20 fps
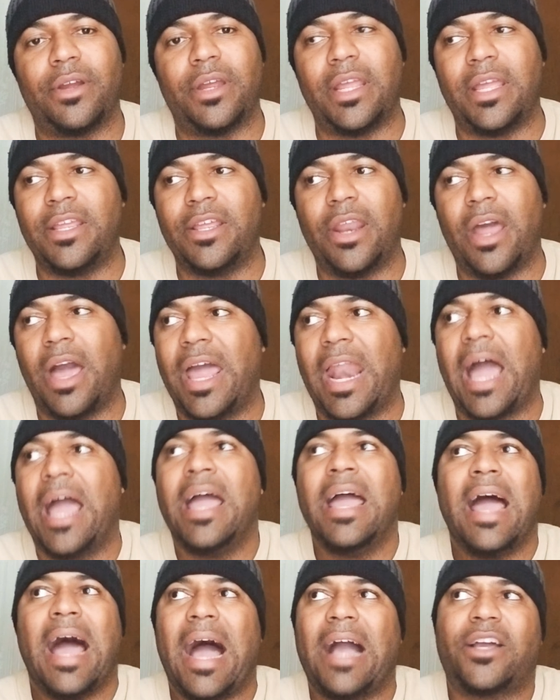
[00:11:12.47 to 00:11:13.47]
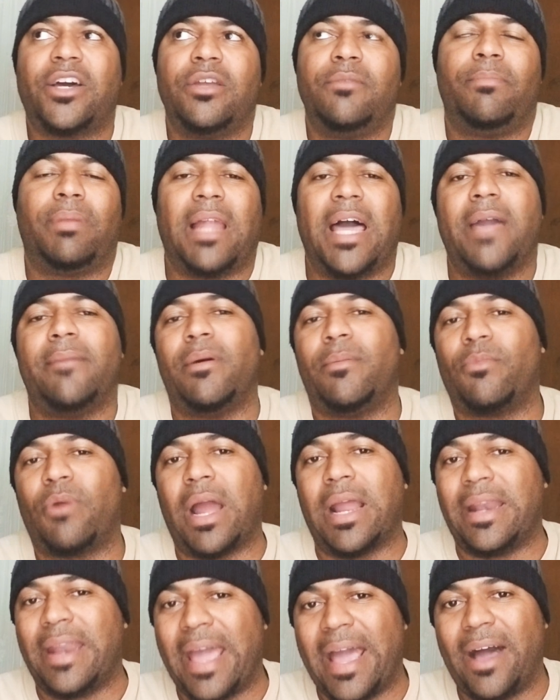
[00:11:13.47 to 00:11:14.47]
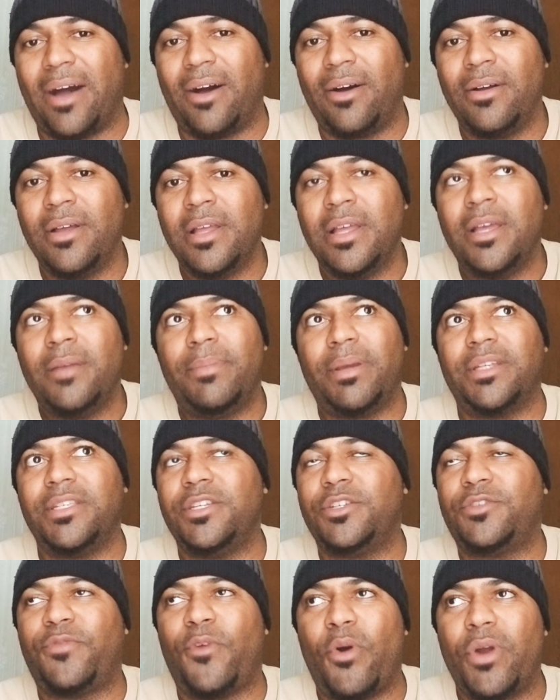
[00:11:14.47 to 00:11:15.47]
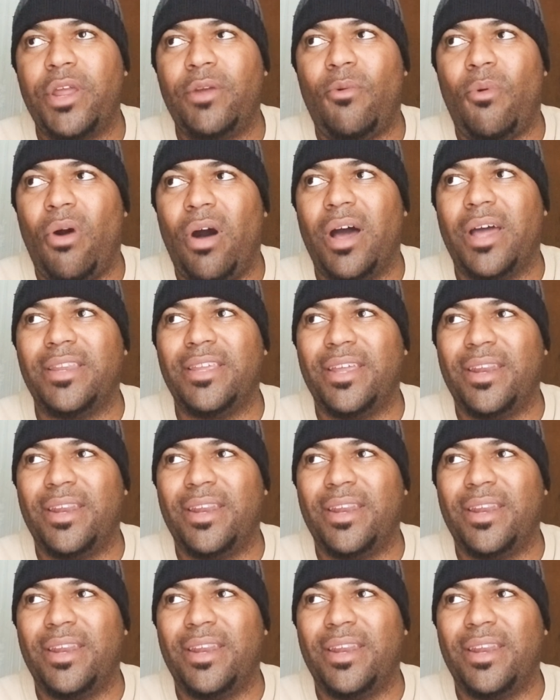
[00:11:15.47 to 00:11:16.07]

And, you know, and I, I couldn't blame him right now because he's 41.